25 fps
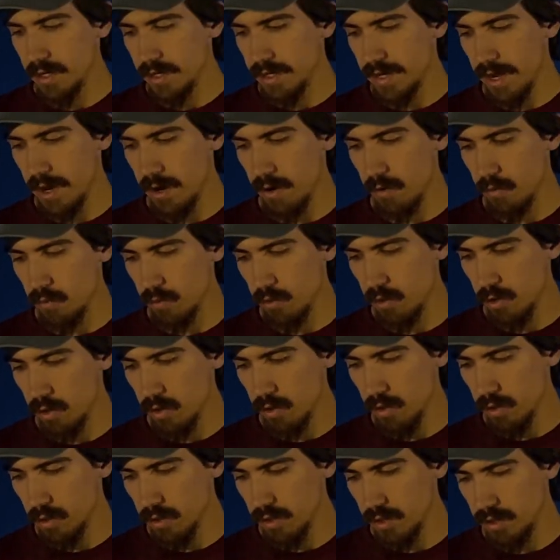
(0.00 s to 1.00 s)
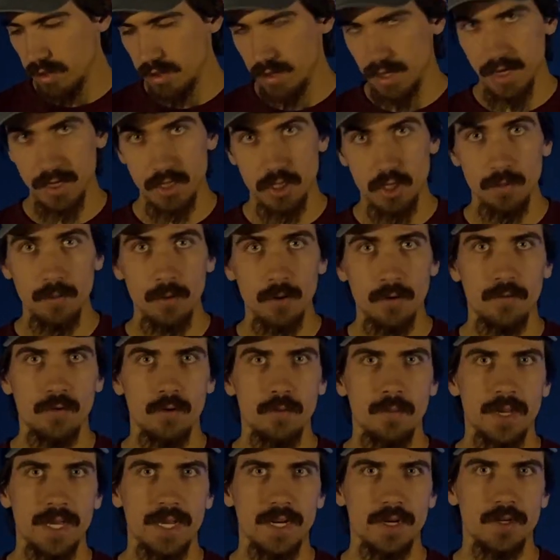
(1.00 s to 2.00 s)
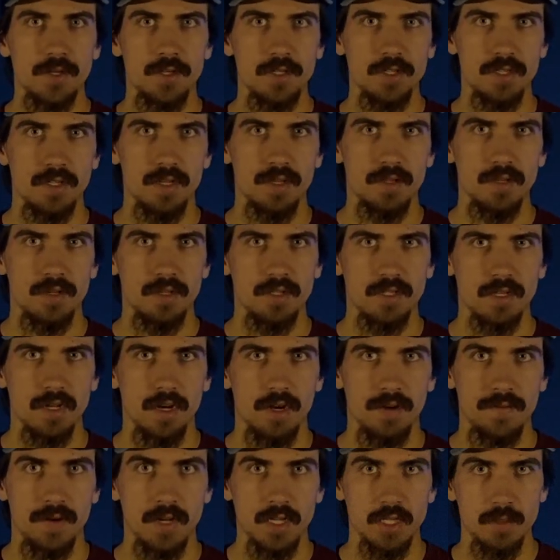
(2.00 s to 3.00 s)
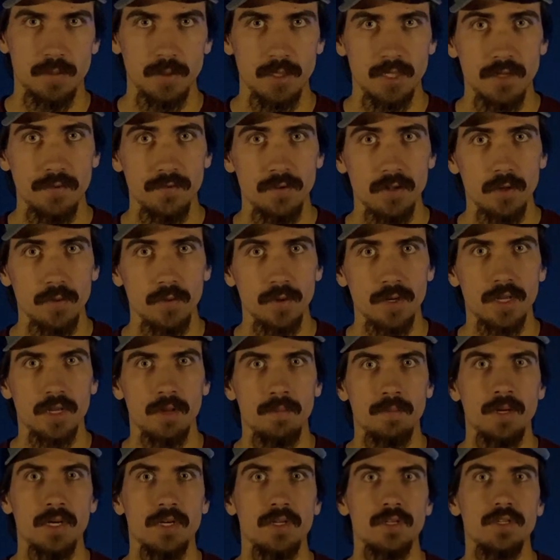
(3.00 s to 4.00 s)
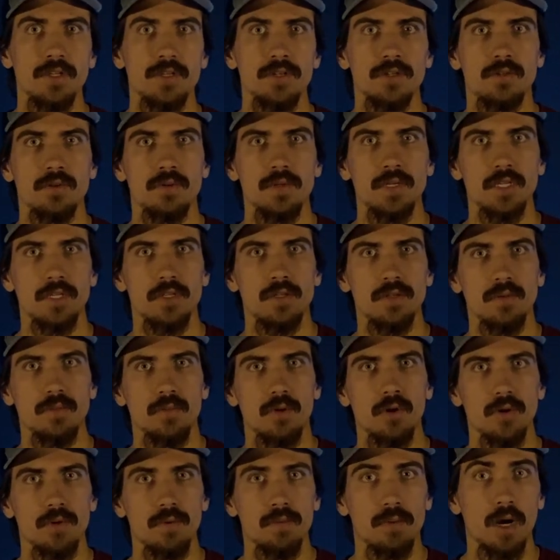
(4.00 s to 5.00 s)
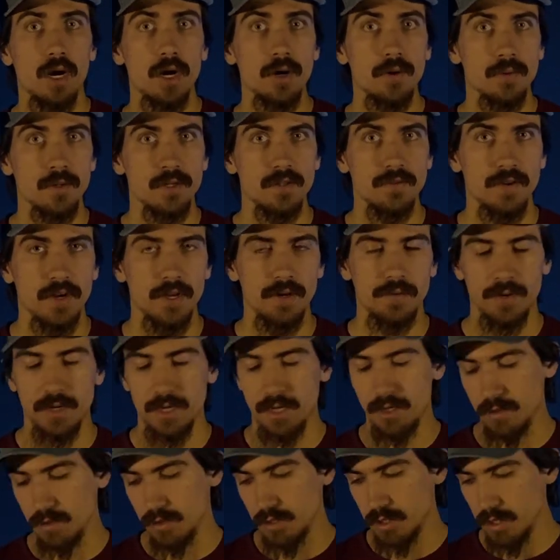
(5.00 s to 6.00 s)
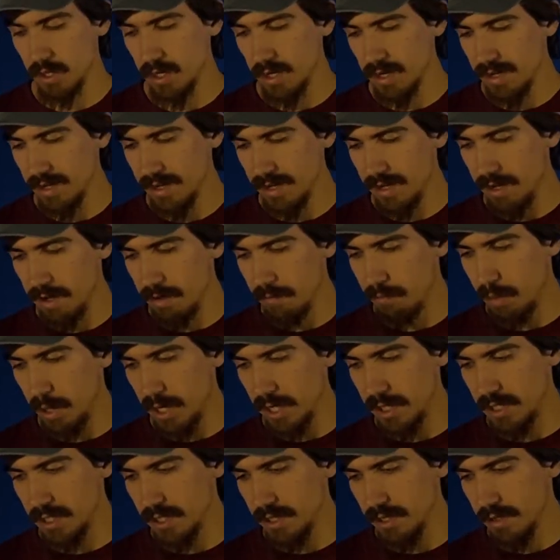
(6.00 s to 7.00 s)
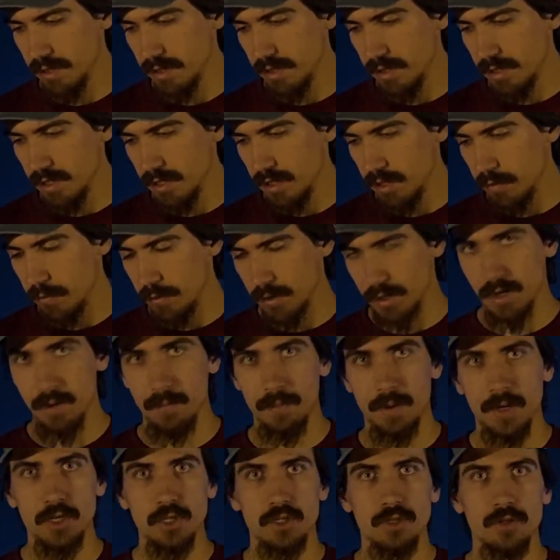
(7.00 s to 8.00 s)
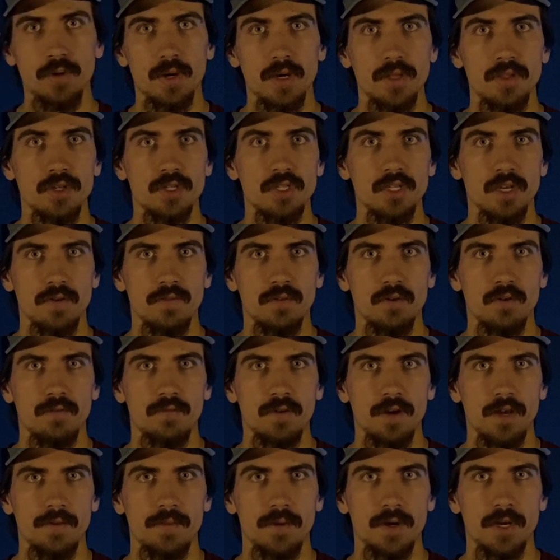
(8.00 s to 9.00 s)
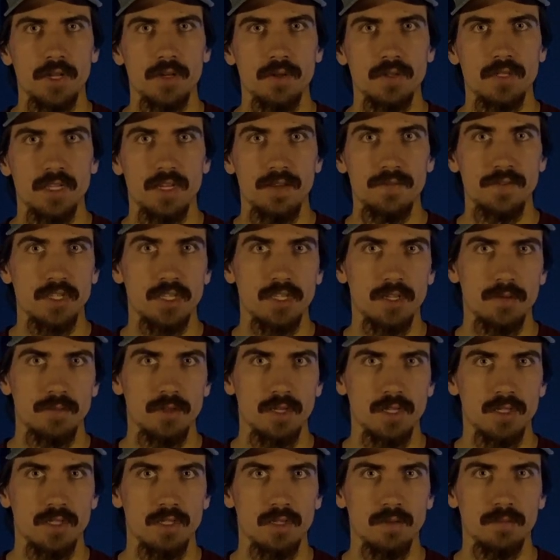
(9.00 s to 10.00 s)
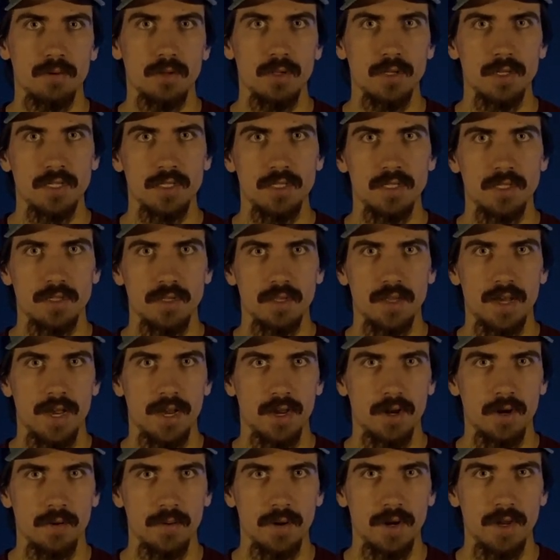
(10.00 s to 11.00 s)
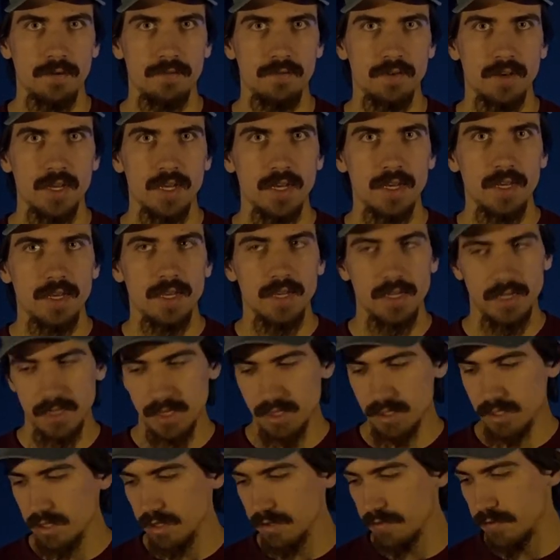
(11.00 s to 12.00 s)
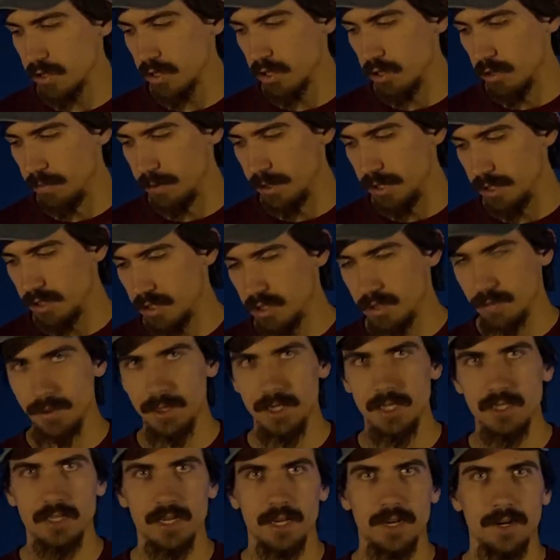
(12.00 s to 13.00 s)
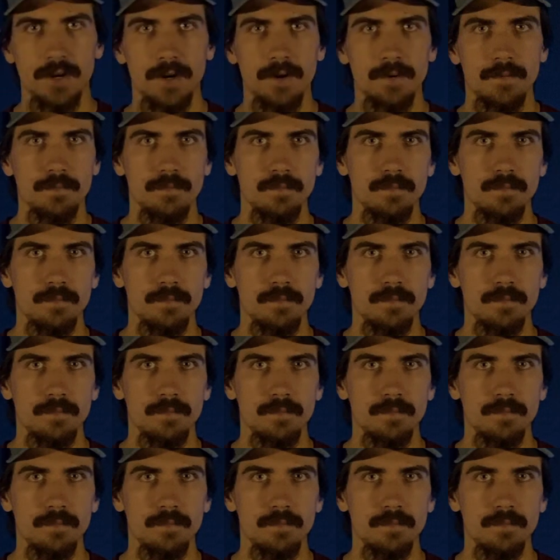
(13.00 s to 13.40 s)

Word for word: Now, that 2.4 megahertz is nothing to scoff at, specifically when compared to your traditional more hardware-defined radios. But when compared to other software-defined radios, even something as simple as the HackRF it does leave a little bit to be desired.